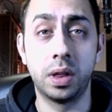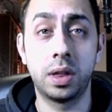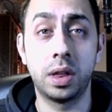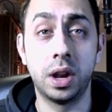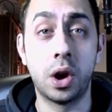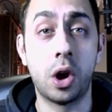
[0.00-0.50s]

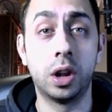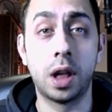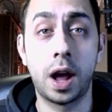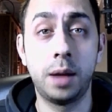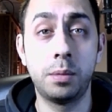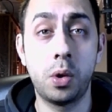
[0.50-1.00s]
an
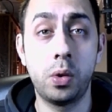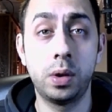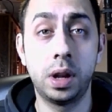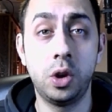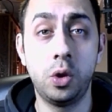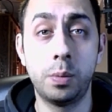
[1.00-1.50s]
online mode and
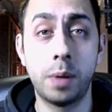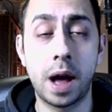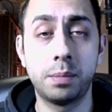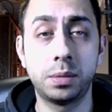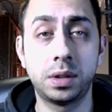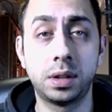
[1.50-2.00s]
new
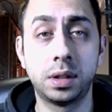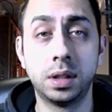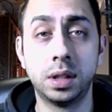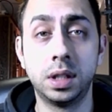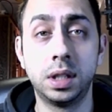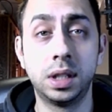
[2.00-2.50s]
maps,
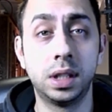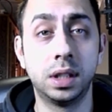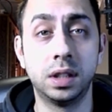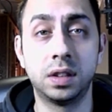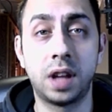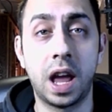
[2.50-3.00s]

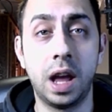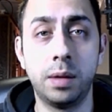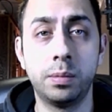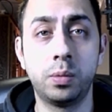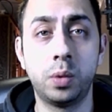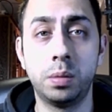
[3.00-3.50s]
this game would